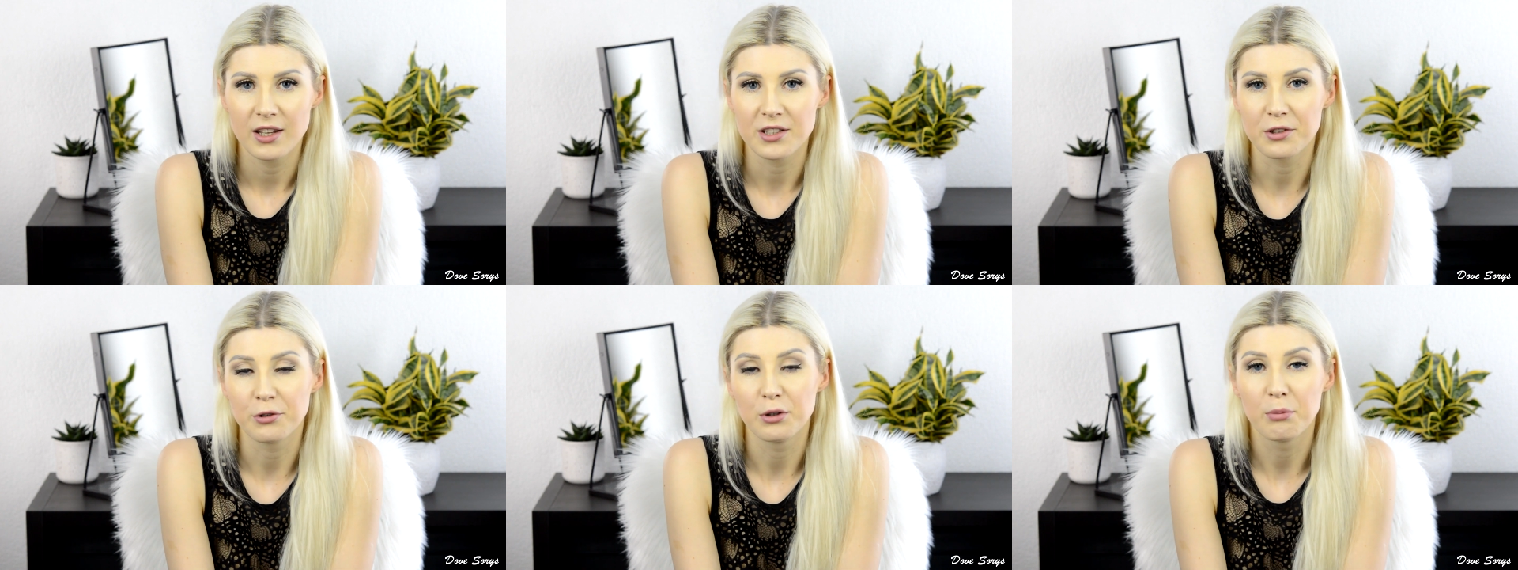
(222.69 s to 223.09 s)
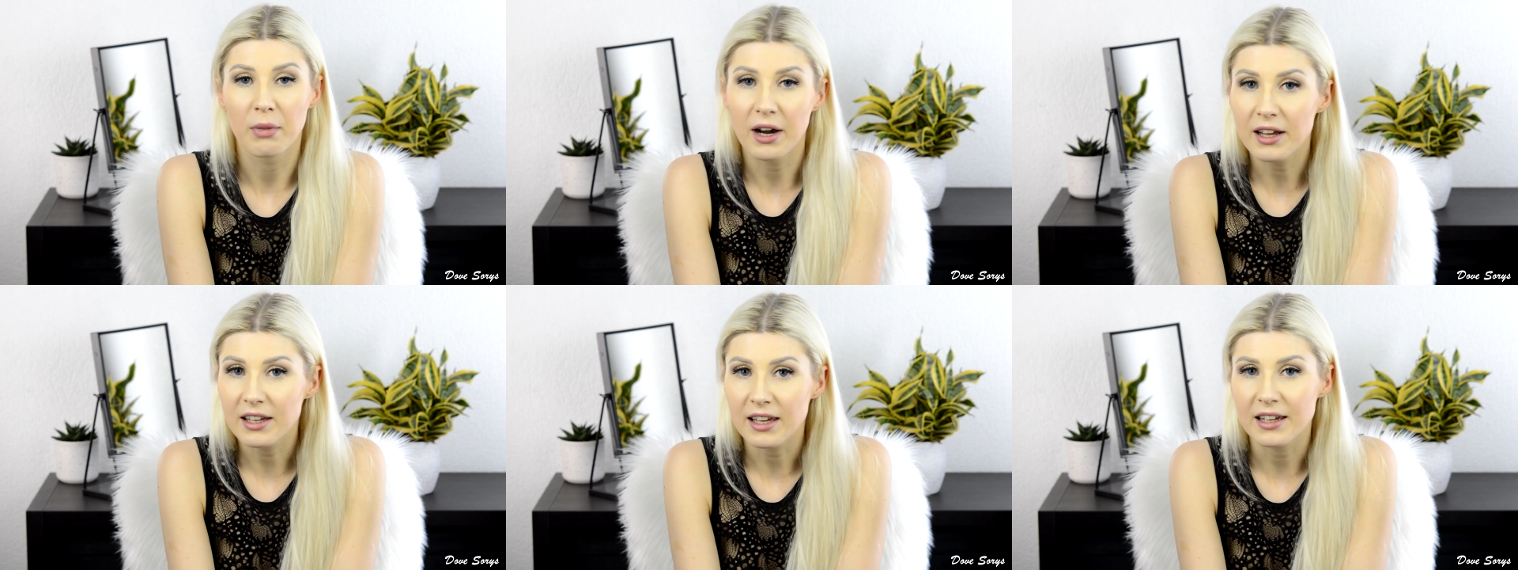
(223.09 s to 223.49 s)
So in
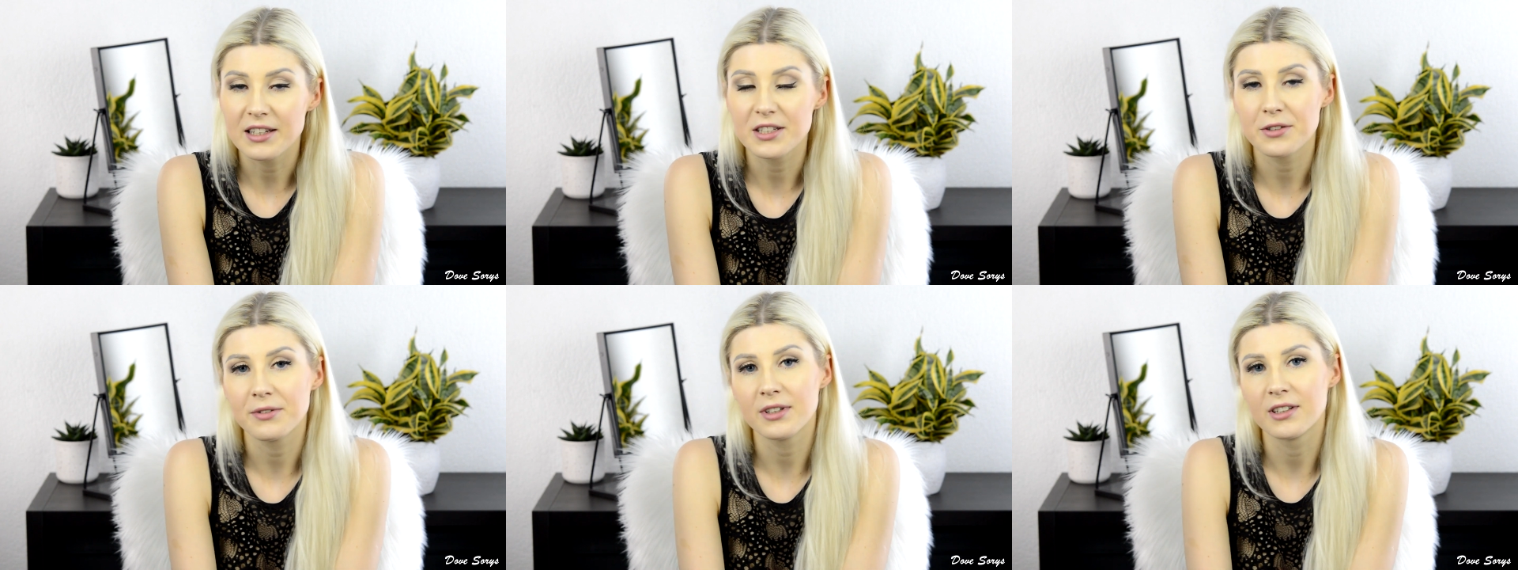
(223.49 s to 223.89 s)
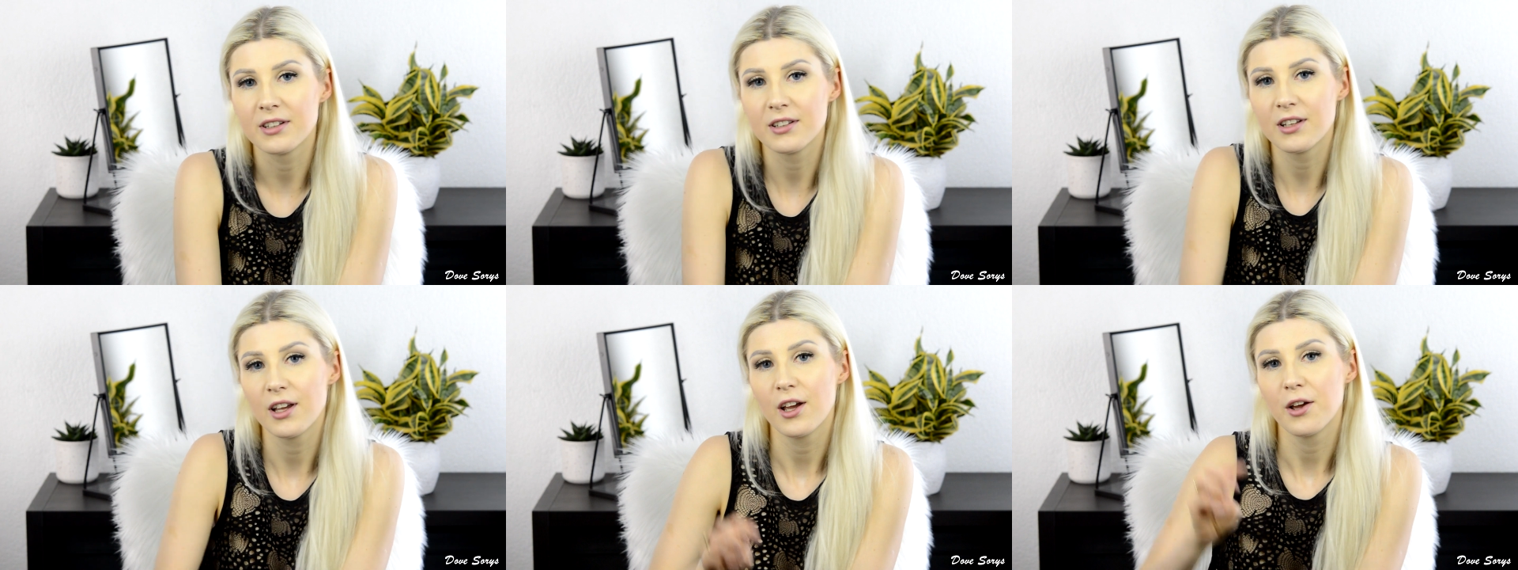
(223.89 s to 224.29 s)
my case, we
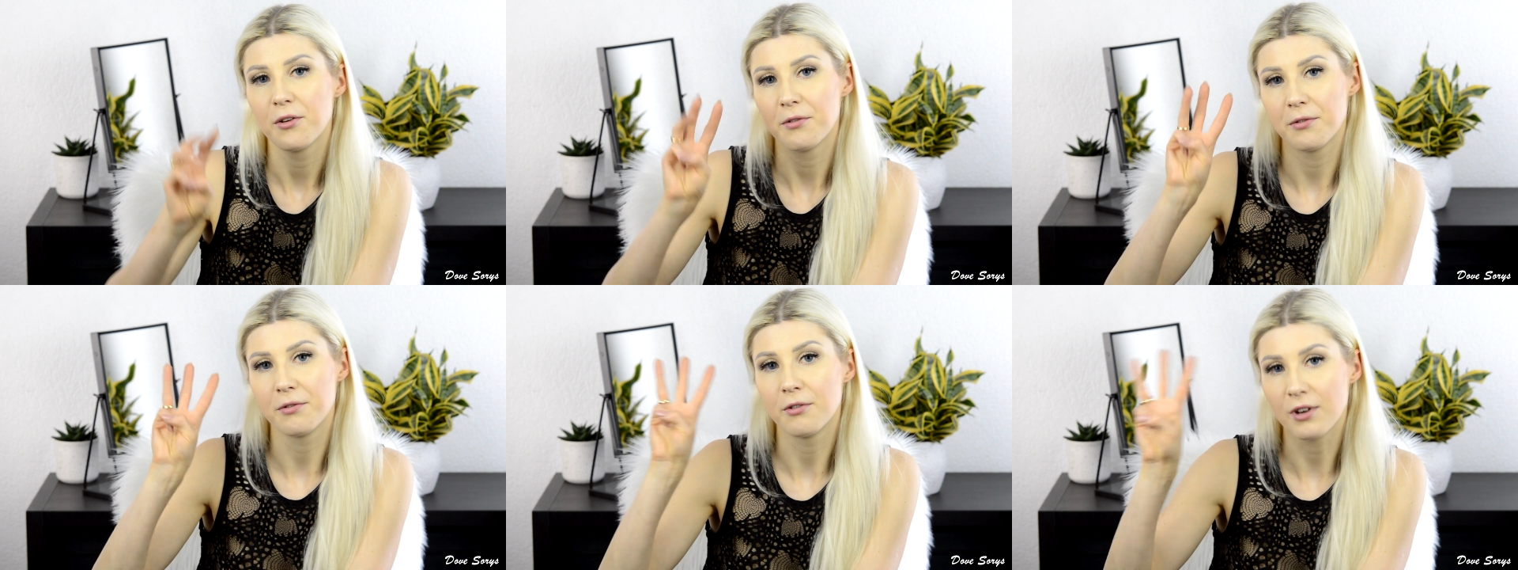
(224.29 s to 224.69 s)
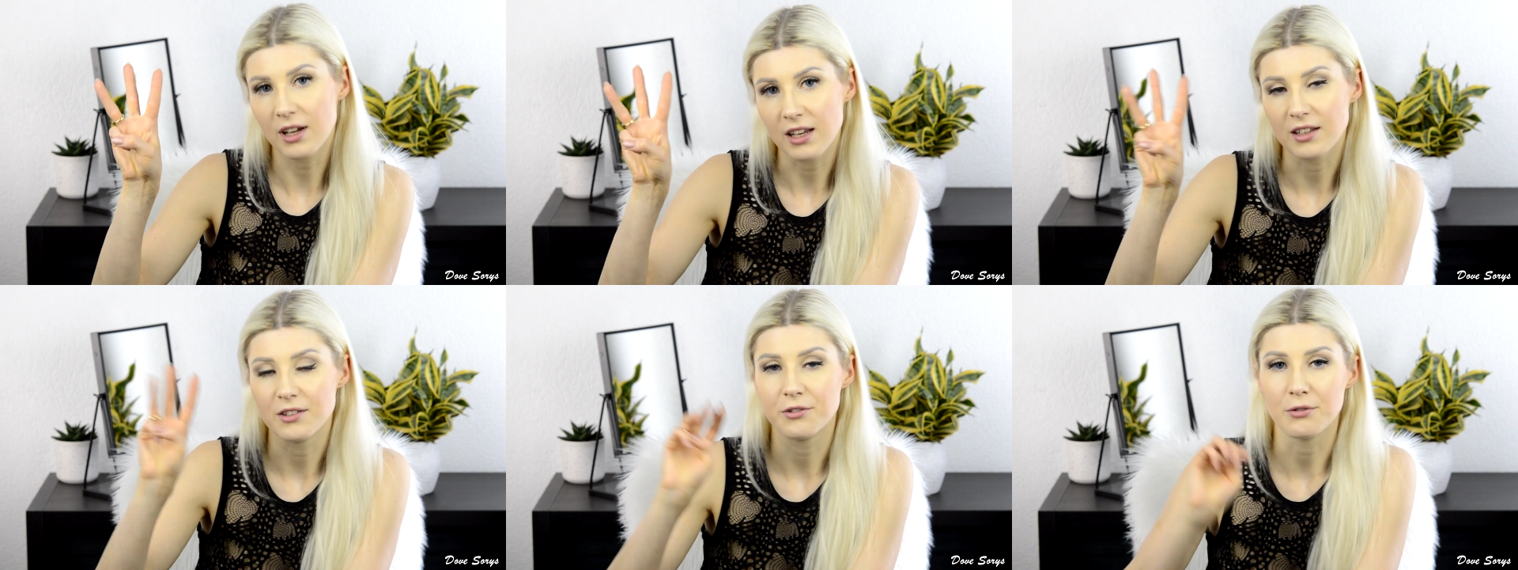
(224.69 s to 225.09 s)
did 3